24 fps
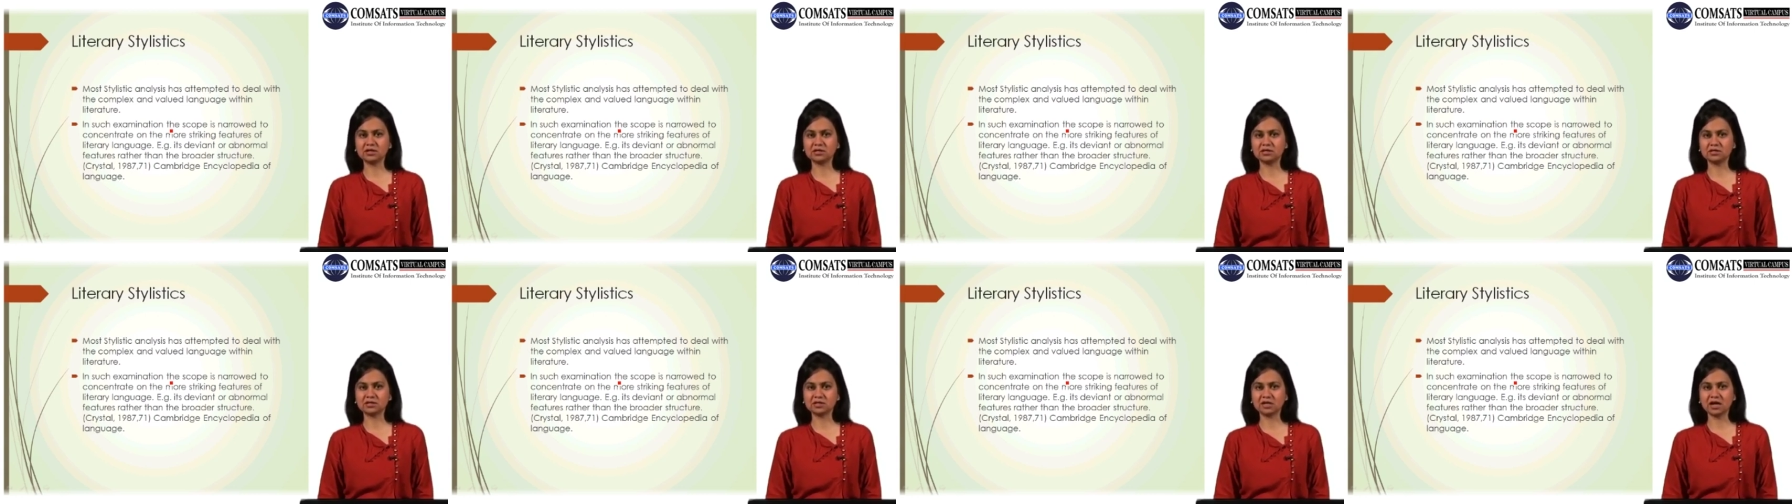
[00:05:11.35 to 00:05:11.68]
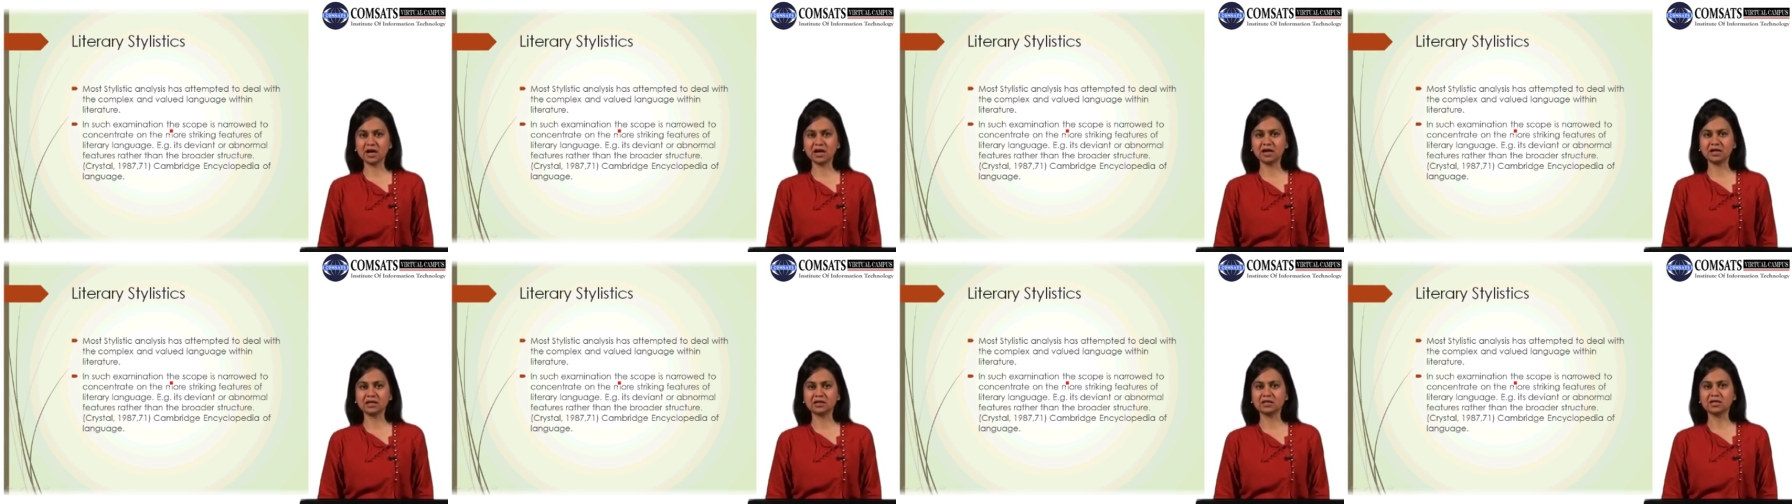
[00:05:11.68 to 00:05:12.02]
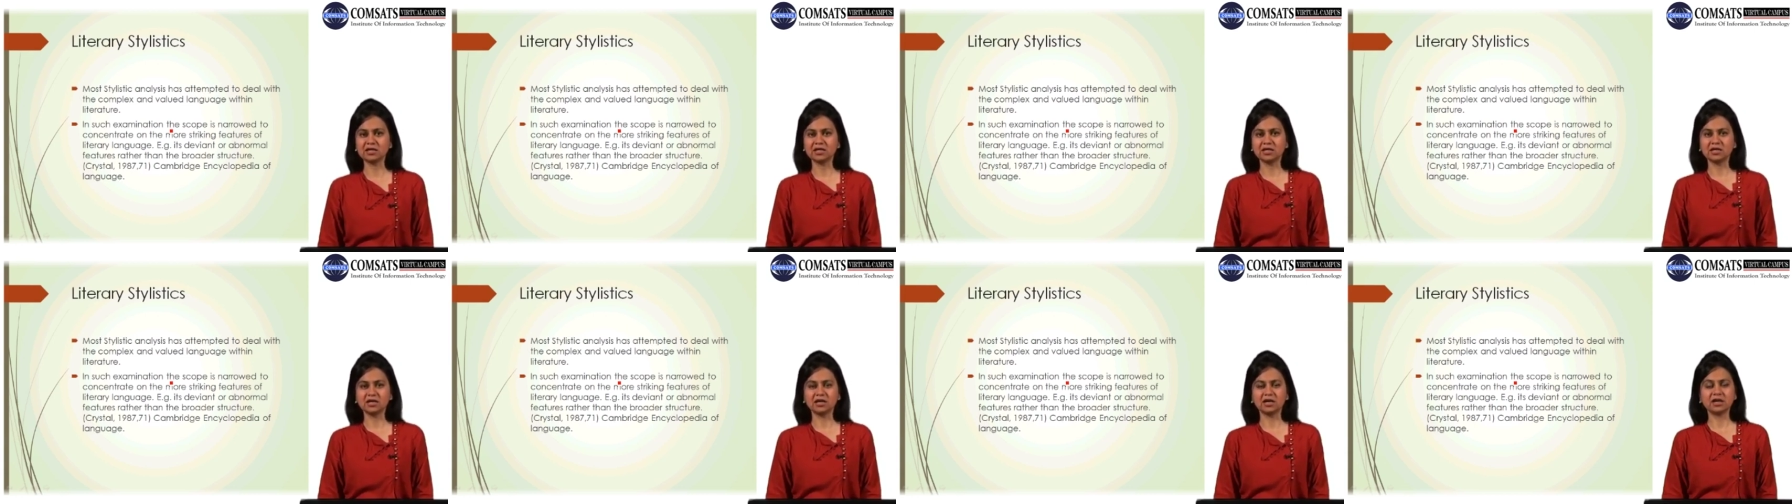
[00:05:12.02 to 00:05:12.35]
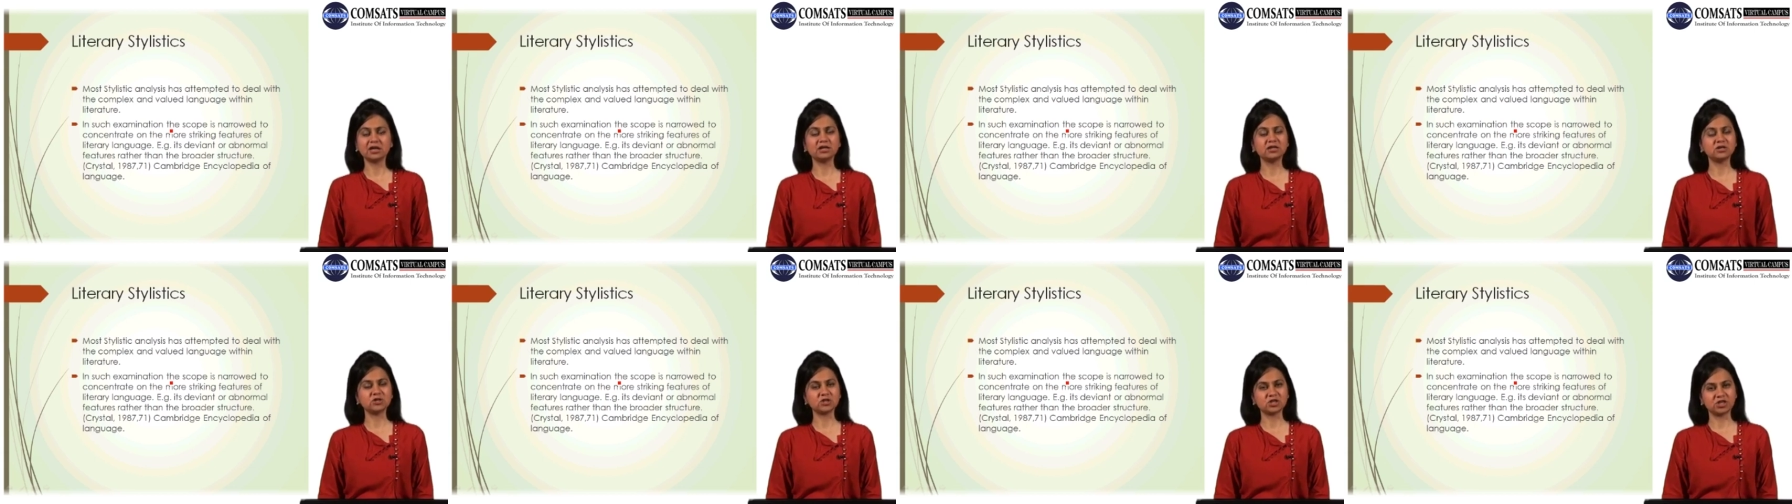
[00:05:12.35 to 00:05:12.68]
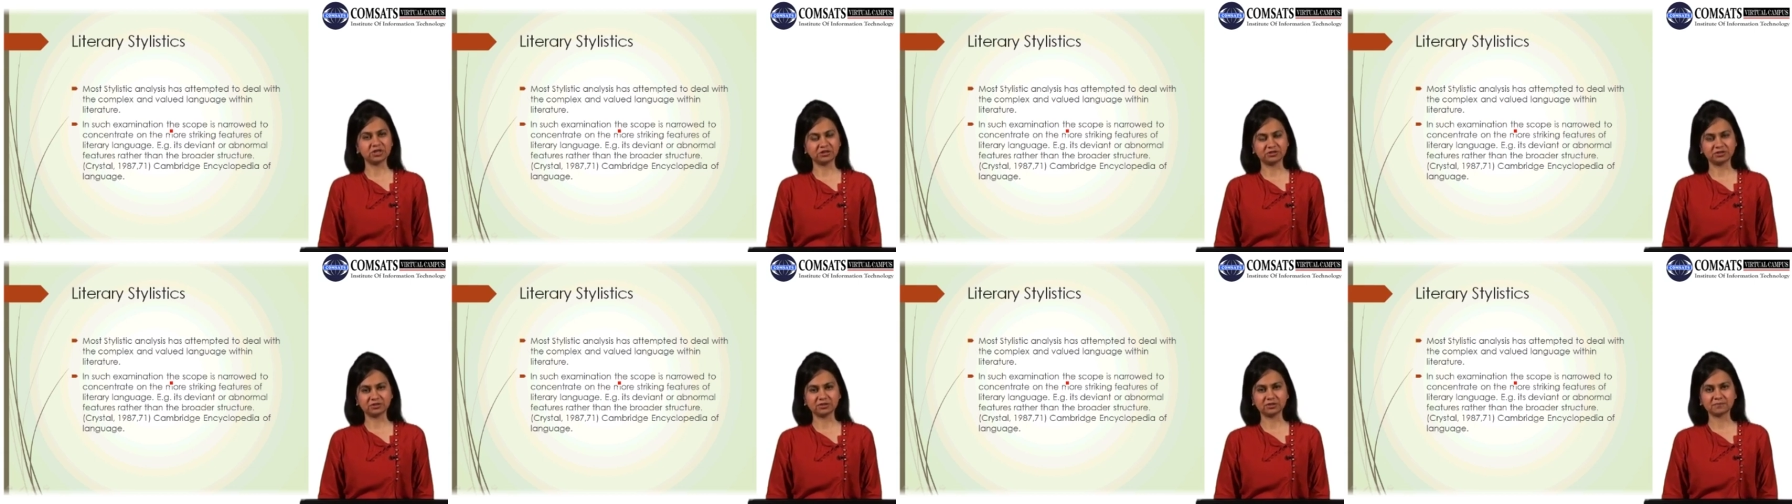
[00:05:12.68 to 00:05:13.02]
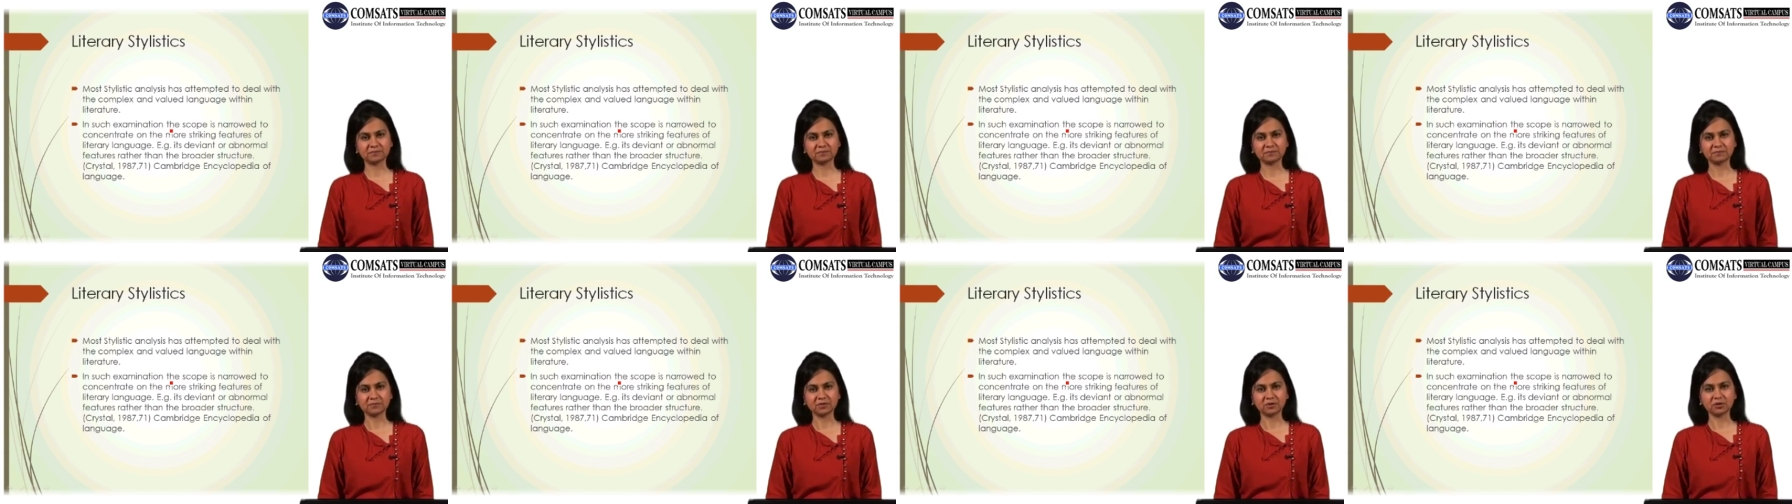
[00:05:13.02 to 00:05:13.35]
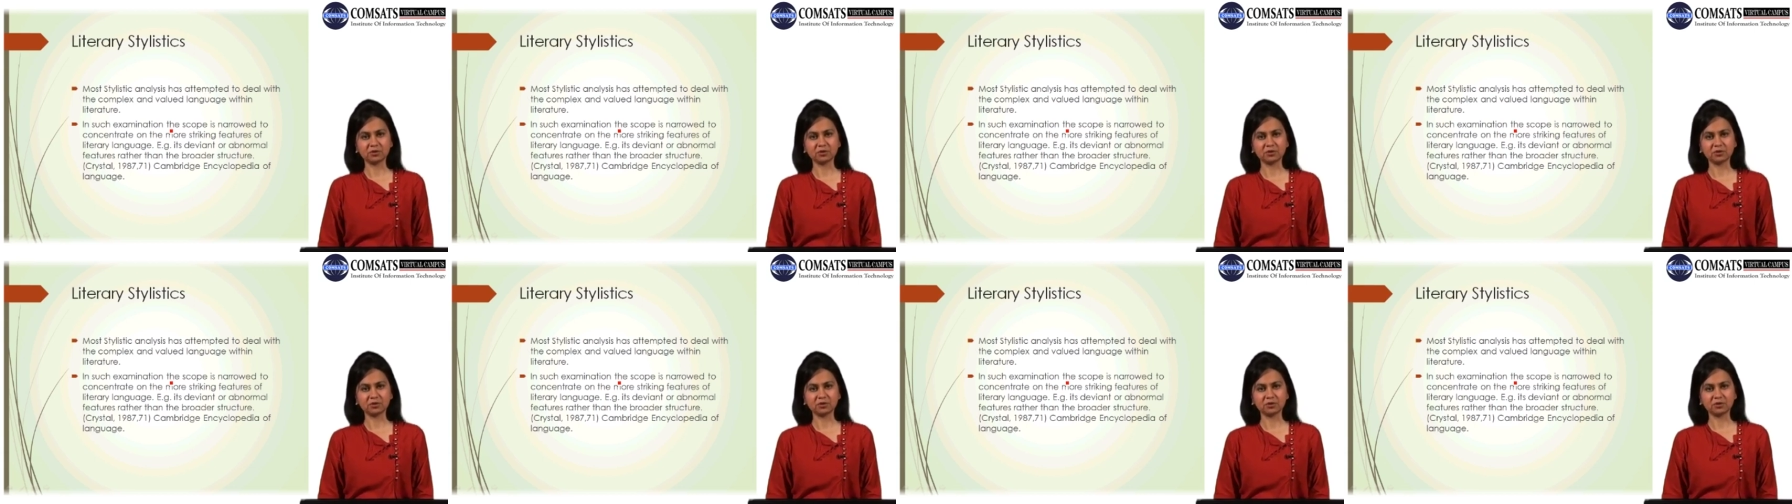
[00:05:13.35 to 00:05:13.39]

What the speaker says: style in general.